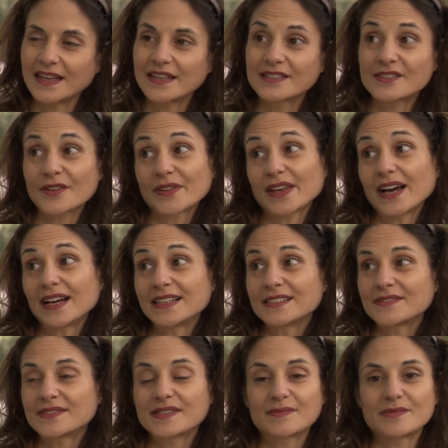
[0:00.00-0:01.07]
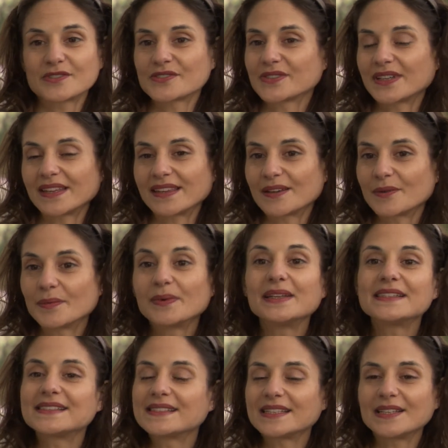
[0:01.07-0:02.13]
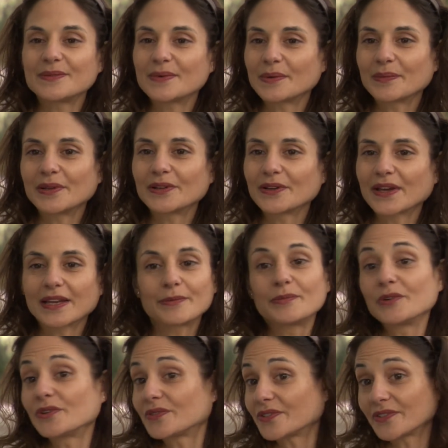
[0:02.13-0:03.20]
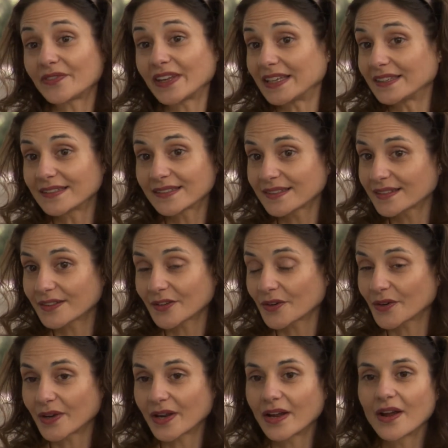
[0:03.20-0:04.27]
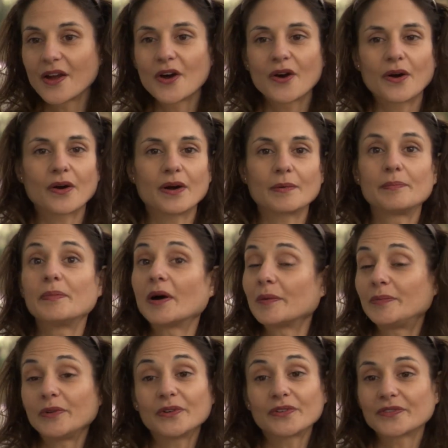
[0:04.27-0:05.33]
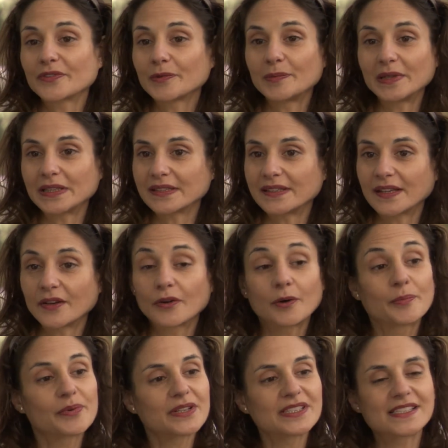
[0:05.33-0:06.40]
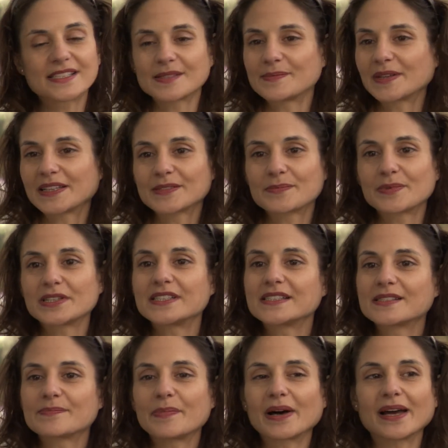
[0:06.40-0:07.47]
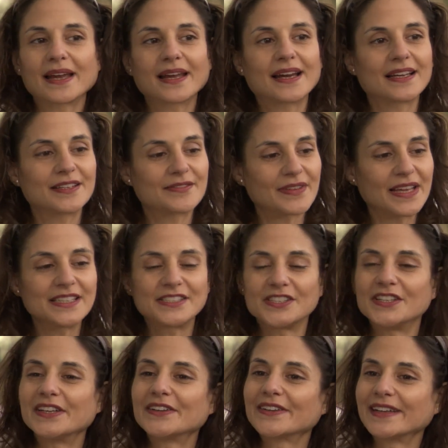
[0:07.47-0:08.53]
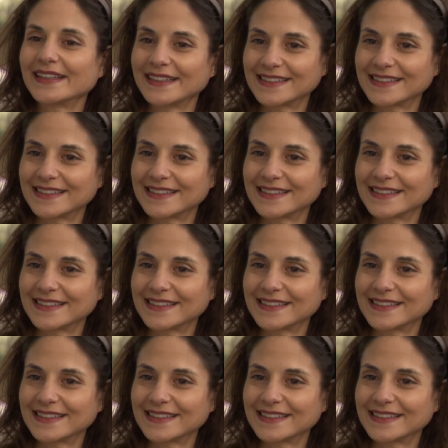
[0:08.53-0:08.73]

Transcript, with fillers: So the kind of symmetry that we see when we look at a beautiful face or, or a, a beautiful building or bridges, because bridges by kind of engineering